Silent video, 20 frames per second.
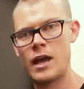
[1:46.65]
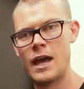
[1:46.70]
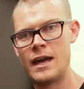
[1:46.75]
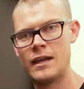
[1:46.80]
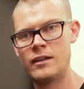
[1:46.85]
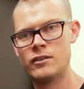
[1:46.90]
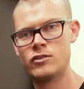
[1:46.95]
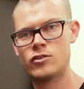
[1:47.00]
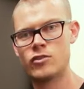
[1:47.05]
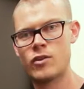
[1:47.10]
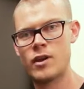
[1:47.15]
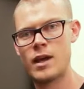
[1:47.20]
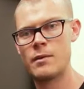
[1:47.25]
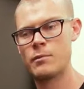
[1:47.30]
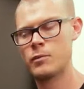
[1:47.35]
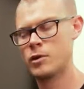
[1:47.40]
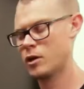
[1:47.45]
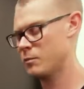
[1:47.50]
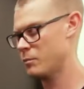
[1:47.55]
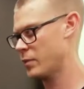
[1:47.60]
and
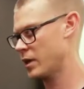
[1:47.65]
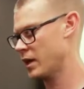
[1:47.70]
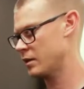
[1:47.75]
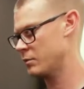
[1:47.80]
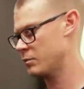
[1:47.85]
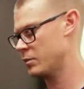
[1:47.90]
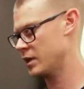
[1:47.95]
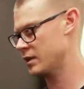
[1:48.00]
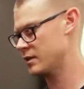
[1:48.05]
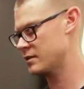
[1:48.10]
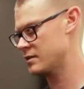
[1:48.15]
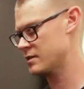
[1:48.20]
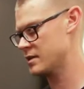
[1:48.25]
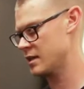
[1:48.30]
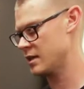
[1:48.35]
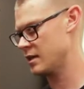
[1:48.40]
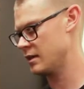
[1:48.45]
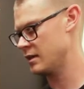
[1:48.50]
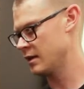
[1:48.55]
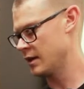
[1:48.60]
SRAM
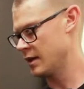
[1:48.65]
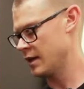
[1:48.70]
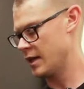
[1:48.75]
compatibility,